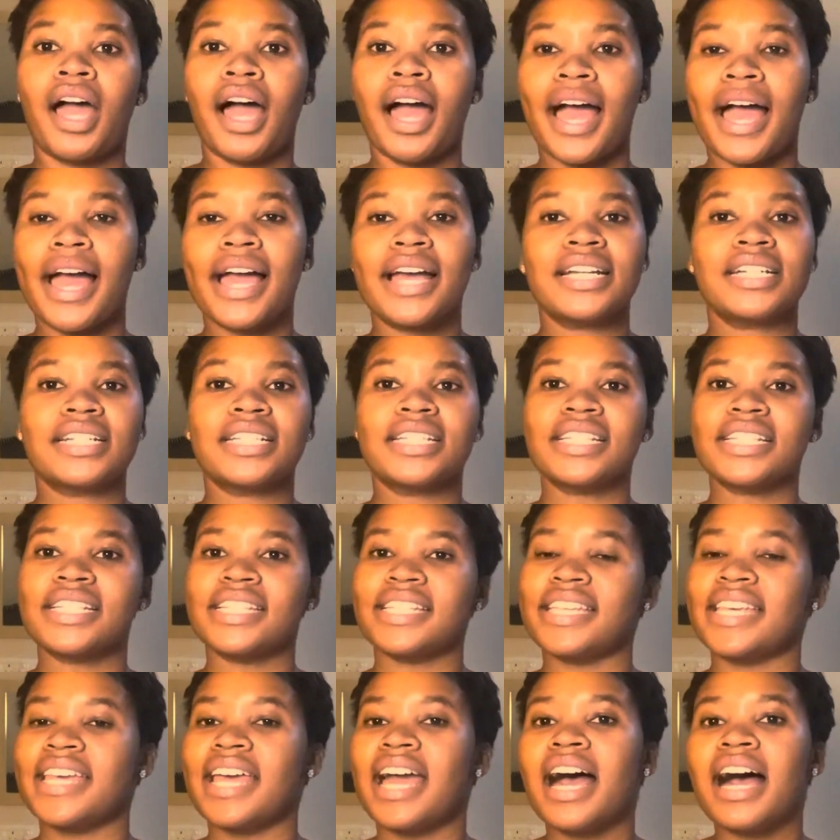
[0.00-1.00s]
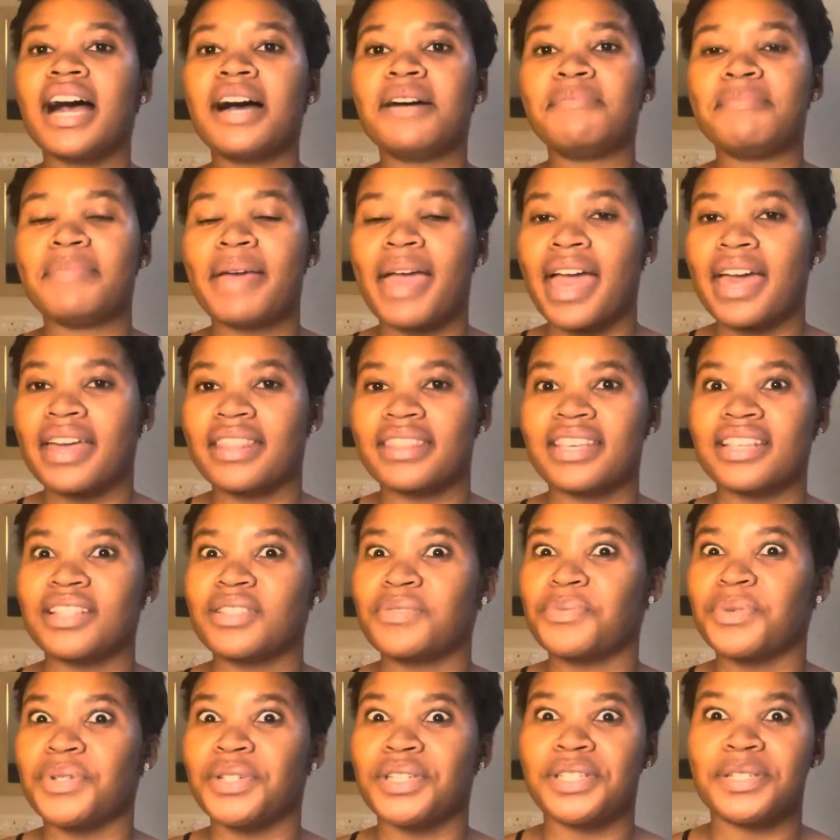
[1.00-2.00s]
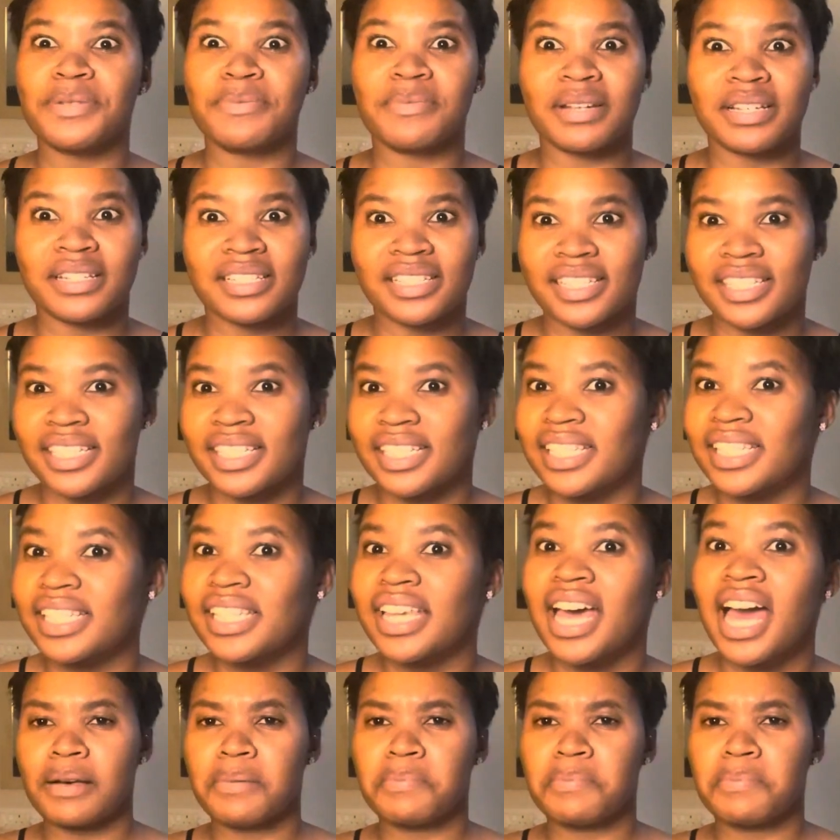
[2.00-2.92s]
And yeah, man, that's pretty much it.